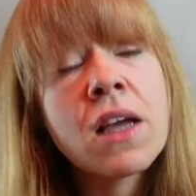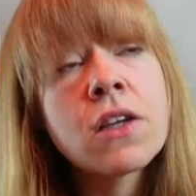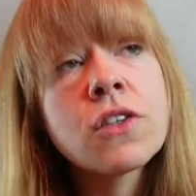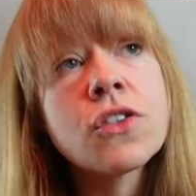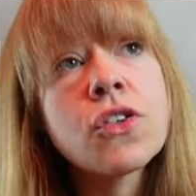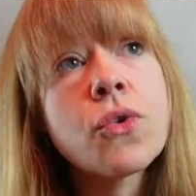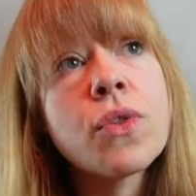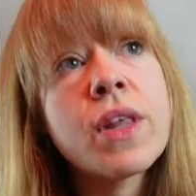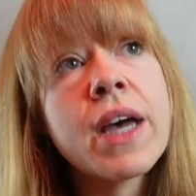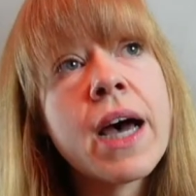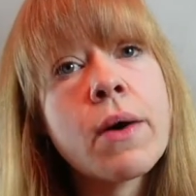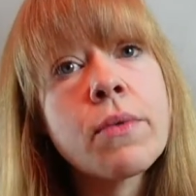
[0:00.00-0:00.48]

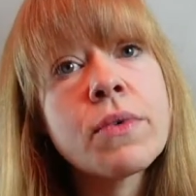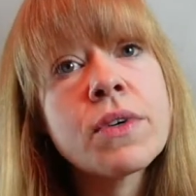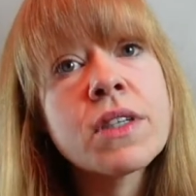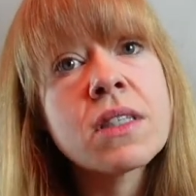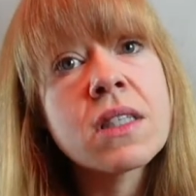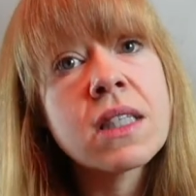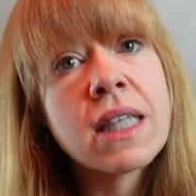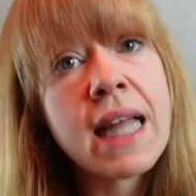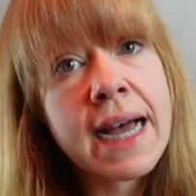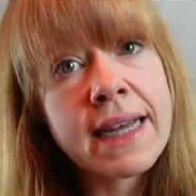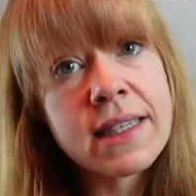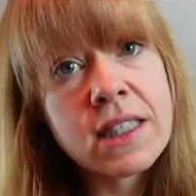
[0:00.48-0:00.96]
So that
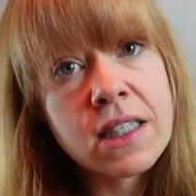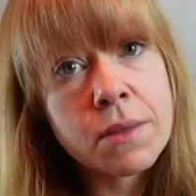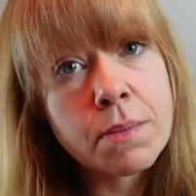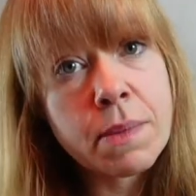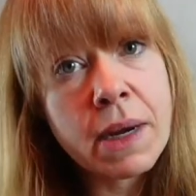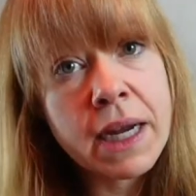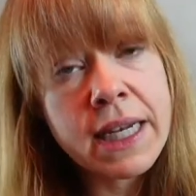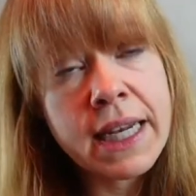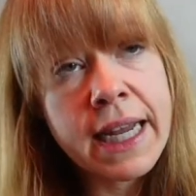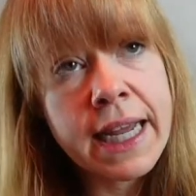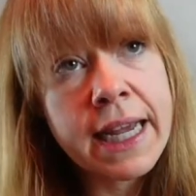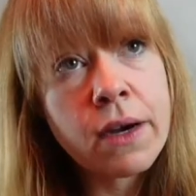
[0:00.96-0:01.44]
was last
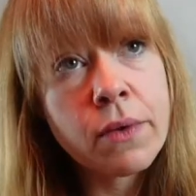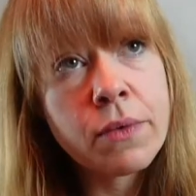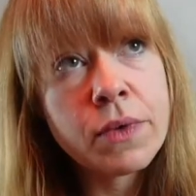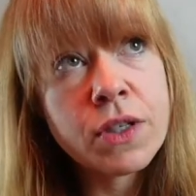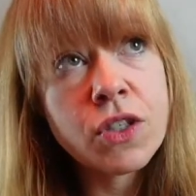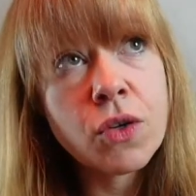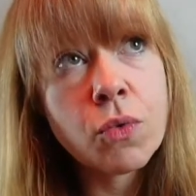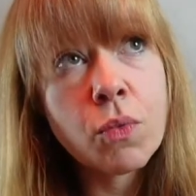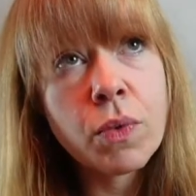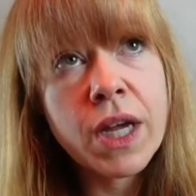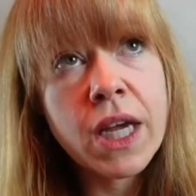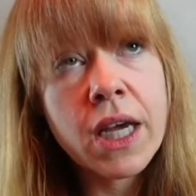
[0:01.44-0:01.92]
Monday. It
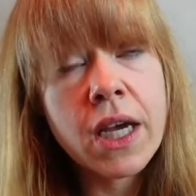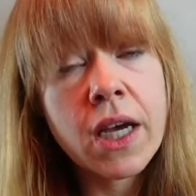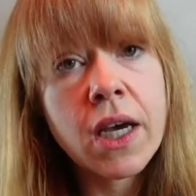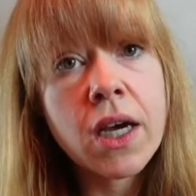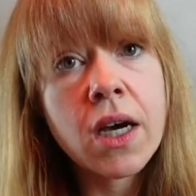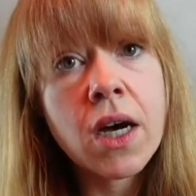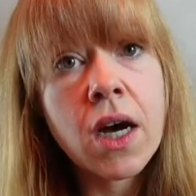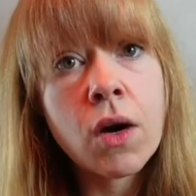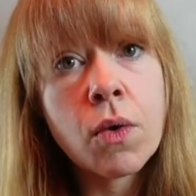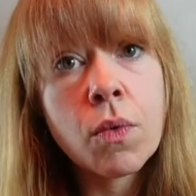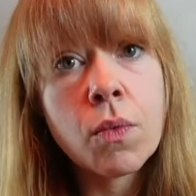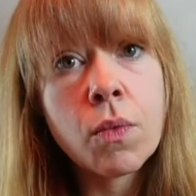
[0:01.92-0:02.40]
was a
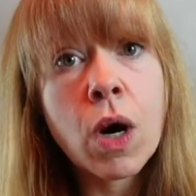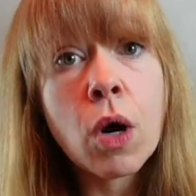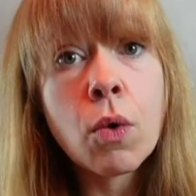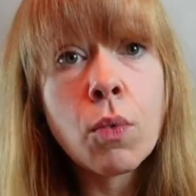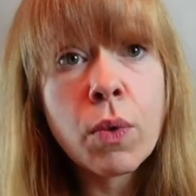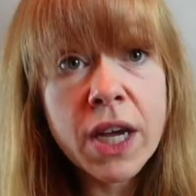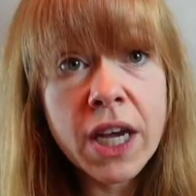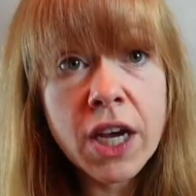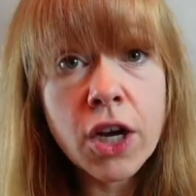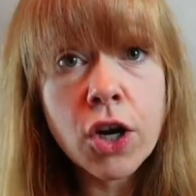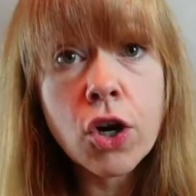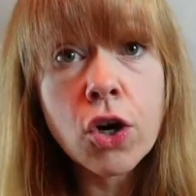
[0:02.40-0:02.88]
week
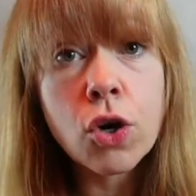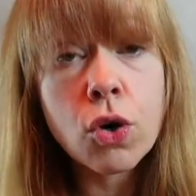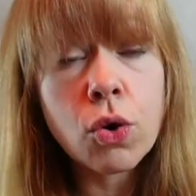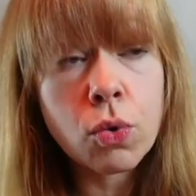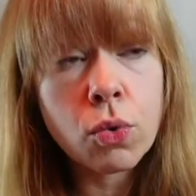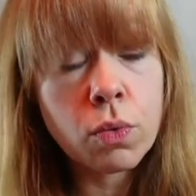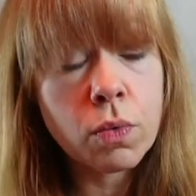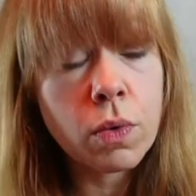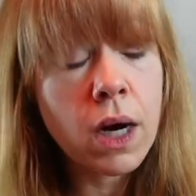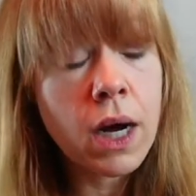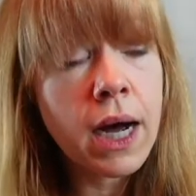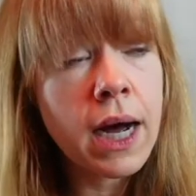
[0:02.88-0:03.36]

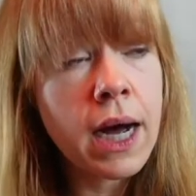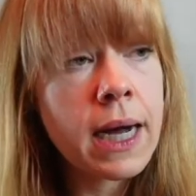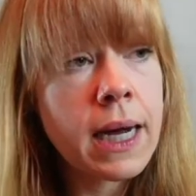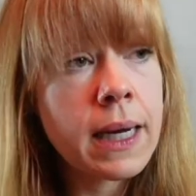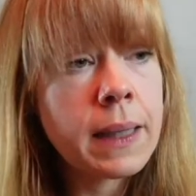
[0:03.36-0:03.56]
ago.